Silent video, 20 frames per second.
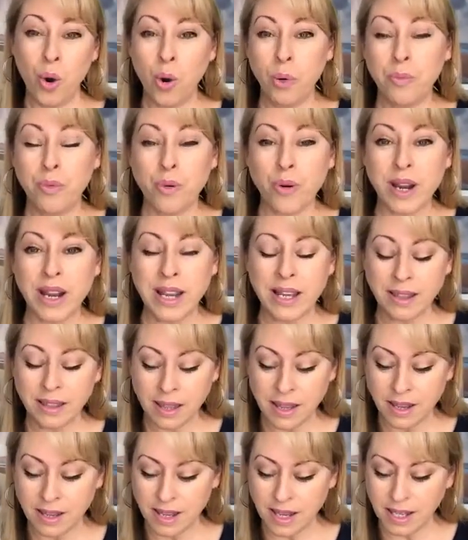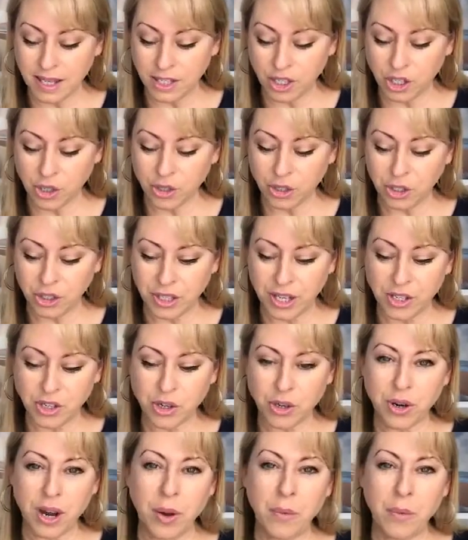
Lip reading: breathe into your center.